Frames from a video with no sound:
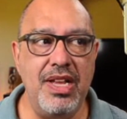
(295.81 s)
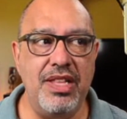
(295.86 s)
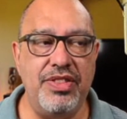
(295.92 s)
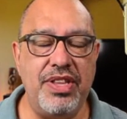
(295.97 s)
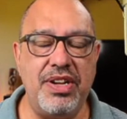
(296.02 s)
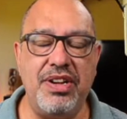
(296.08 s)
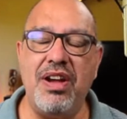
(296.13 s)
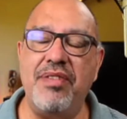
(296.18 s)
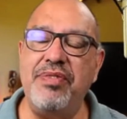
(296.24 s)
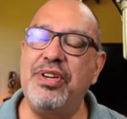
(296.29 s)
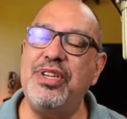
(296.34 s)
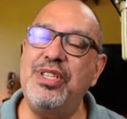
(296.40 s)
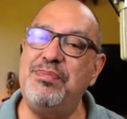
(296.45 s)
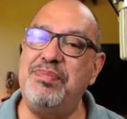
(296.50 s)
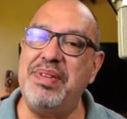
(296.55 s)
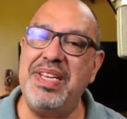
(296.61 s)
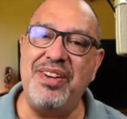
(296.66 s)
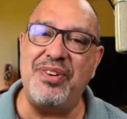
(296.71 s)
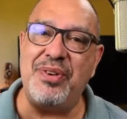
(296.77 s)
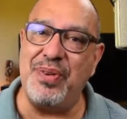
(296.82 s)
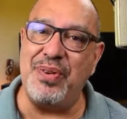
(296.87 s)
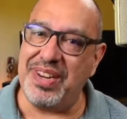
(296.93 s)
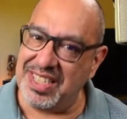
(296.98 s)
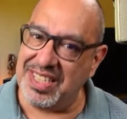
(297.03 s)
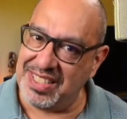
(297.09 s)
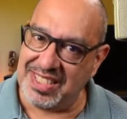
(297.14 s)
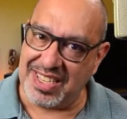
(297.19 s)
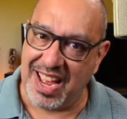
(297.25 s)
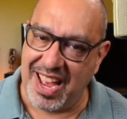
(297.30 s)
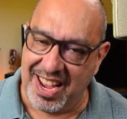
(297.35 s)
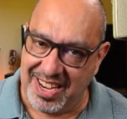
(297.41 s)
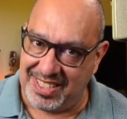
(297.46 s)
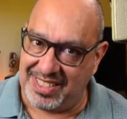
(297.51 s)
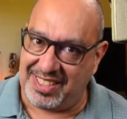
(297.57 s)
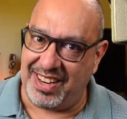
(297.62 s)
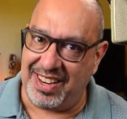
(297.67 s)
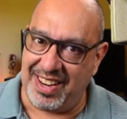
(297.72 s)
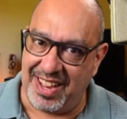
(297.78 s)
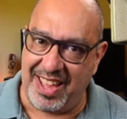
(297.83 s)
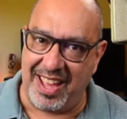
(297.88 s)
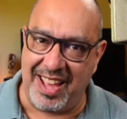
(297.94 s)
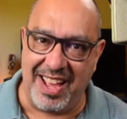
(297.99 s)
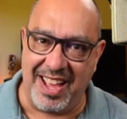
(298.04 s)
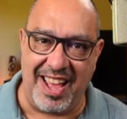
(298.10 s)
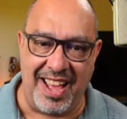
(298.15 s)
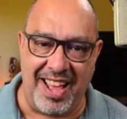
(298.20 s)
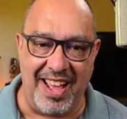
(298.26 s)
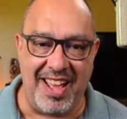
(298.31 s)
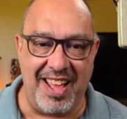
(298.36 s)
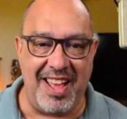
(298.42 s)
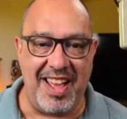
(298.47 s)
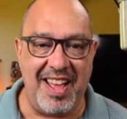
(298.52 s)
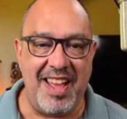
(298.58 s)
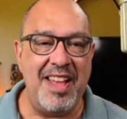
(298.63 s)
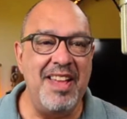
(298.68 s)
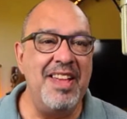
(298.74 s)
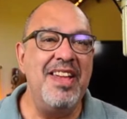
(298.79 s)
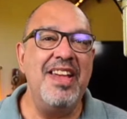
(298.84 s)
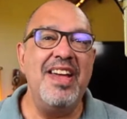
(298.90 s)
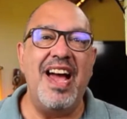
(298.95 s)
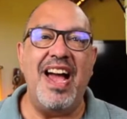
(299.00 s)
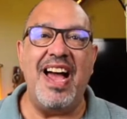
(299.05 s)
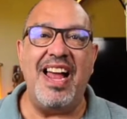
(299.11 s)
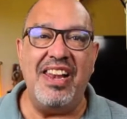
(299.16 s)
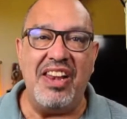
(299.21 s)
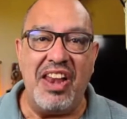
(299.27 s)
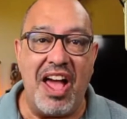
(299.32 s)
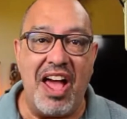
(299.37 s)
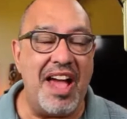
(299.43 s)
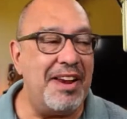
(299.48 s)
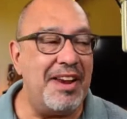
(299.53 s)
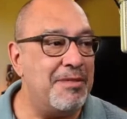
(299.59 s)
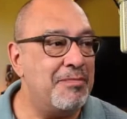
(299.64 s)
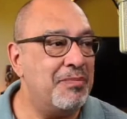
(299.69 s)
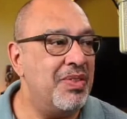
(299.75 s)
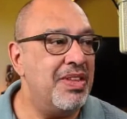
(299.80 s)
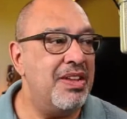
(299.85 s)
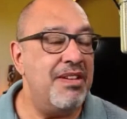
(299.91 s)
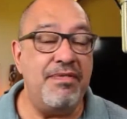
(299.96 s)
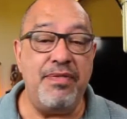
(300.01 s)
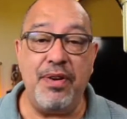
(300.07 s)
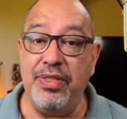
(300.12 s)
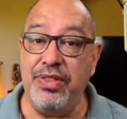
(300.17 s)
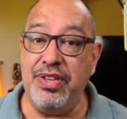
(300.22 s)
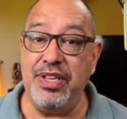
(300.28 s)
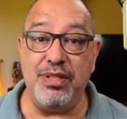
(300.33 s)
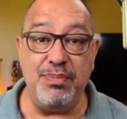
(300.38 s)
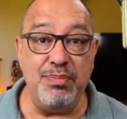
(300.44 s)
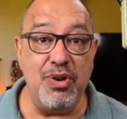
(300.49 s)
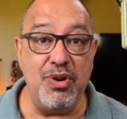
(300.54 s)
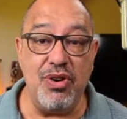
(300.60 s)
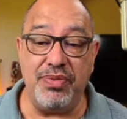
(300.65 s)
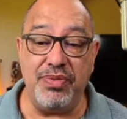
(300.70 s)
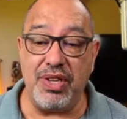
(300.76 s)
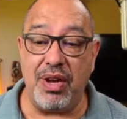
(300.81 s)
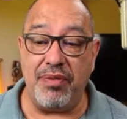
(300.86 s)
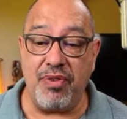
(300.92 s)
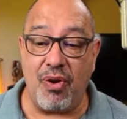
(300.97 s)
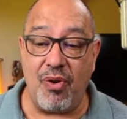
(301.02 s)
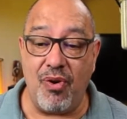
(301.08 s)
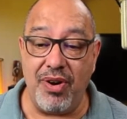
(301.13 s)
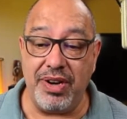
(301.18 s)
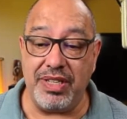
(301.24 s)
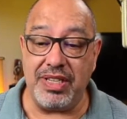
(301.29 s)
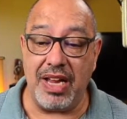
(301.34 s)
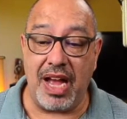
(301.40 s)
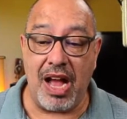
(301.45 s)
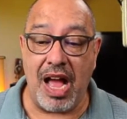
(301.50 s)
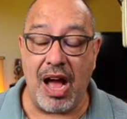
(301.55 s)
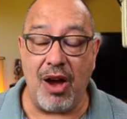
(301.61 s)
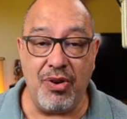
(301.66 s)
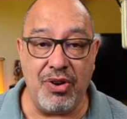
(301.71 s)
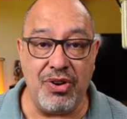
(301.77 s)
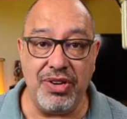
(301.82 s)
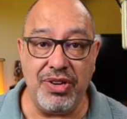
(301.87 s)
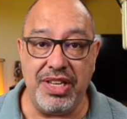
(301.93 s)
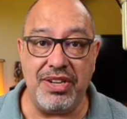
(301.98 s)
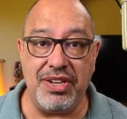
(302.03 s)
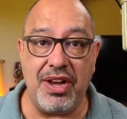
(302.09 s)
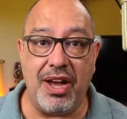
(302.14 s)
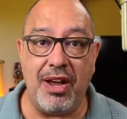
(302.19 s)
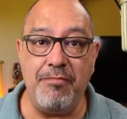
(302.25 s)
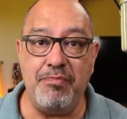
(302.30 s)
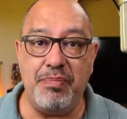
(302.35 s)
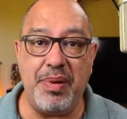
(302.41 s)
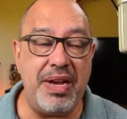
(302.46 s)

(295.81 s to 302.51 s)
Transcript: The governor's being criticized a lot for these moves, of course. How could he not?